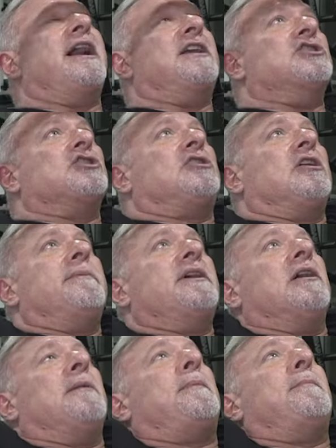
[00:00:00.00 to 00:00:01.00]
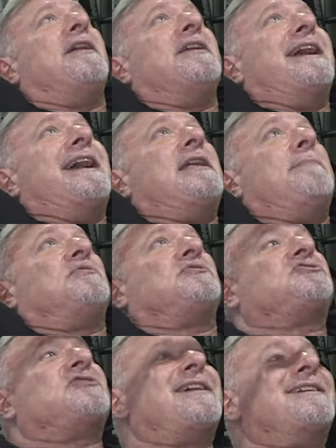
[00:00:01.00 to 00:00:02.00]
and you're coming up about
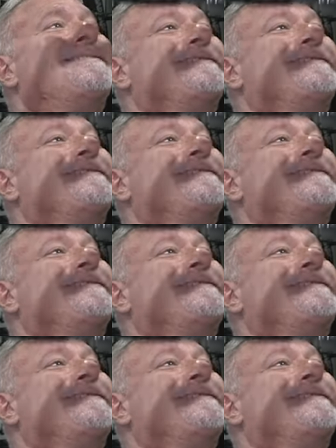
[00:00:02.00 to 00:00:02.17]
80%